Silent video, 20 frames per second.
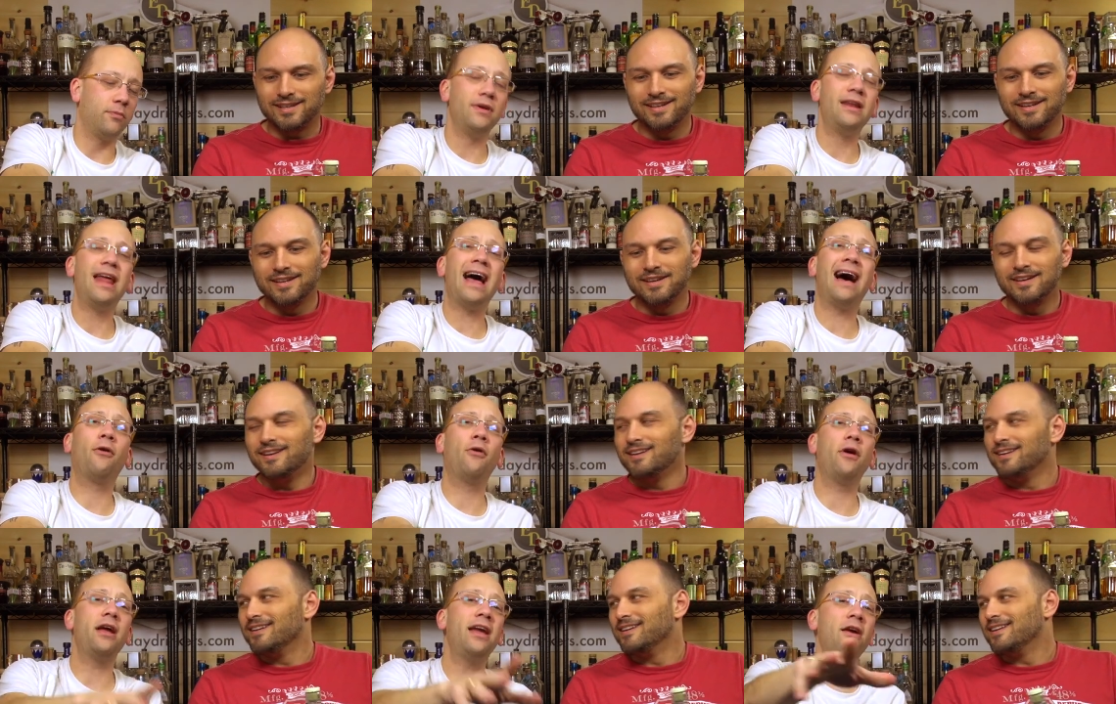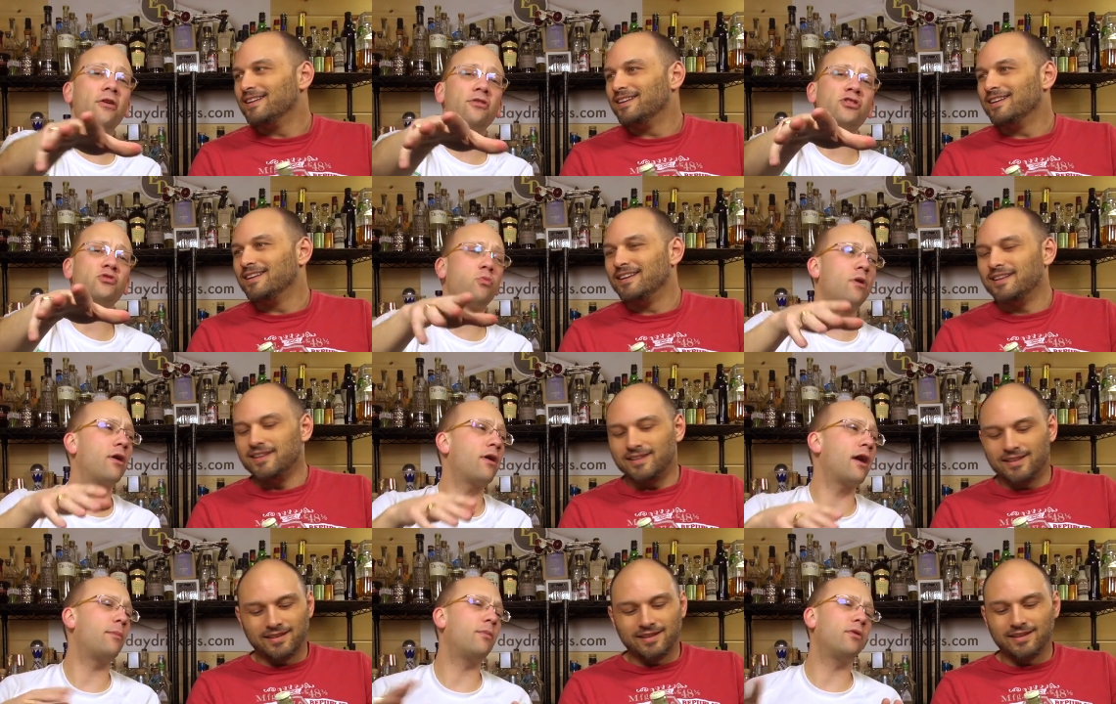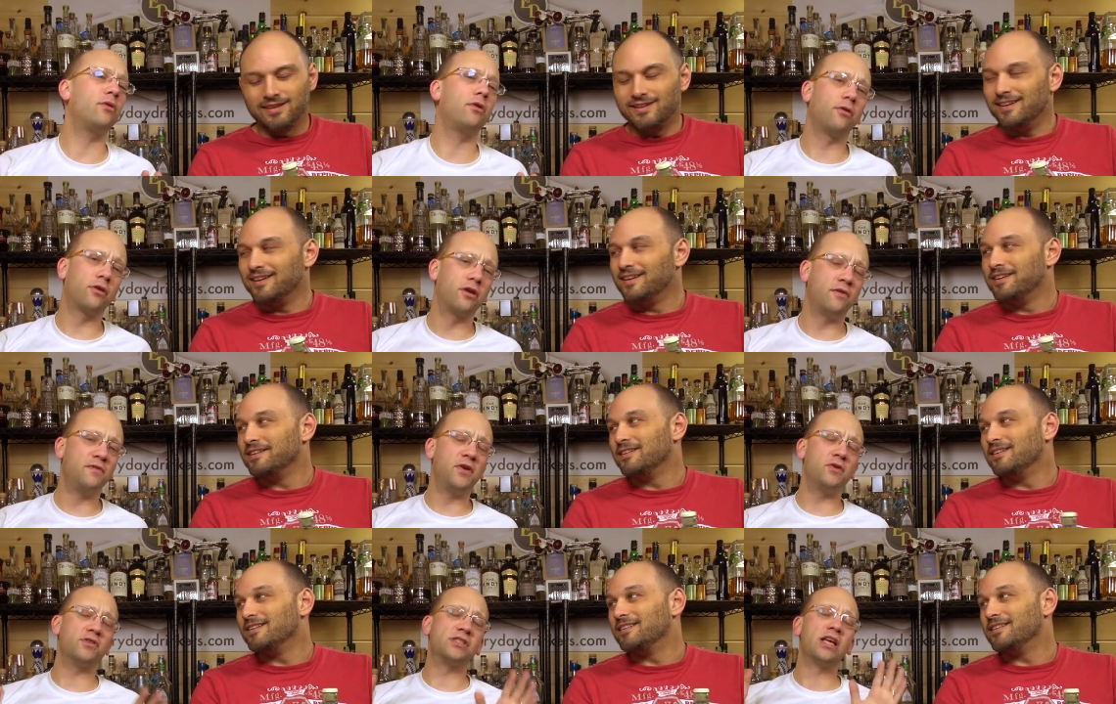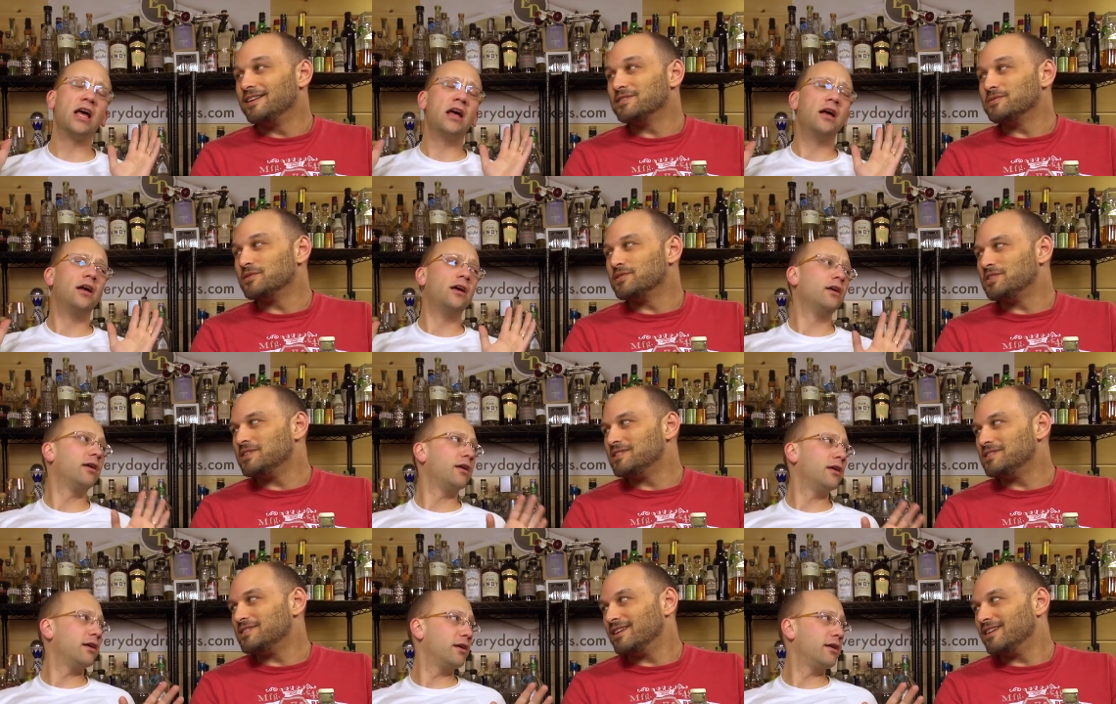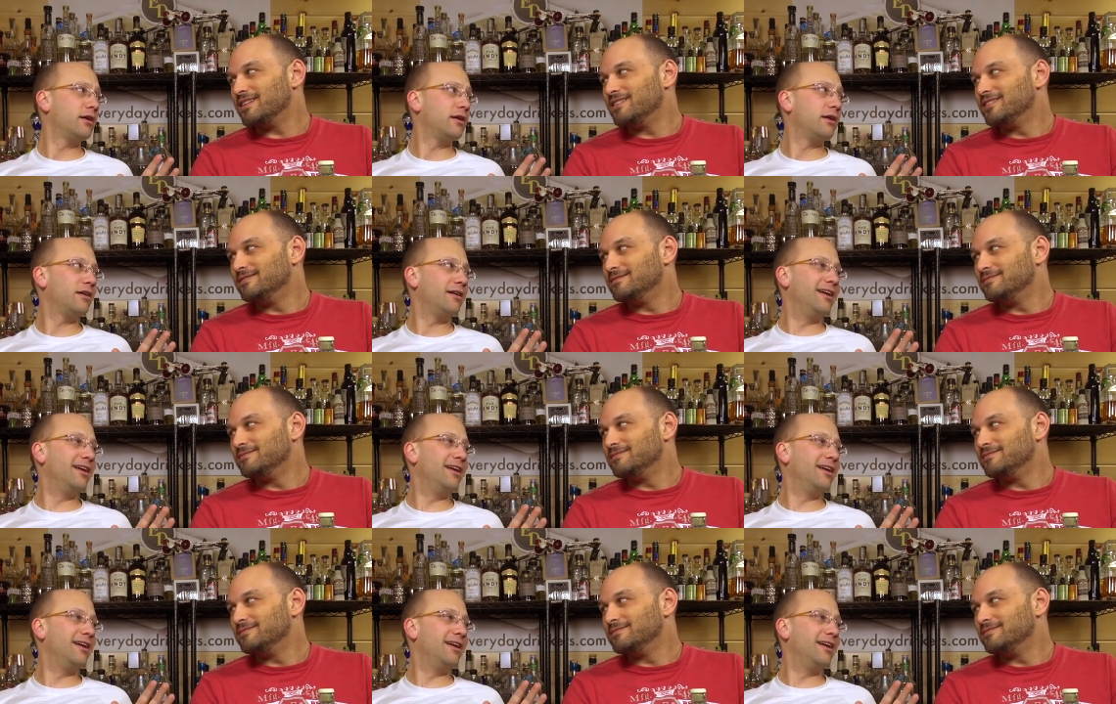Speaker 1: Now, here's where I'm a little confused. That's what she said.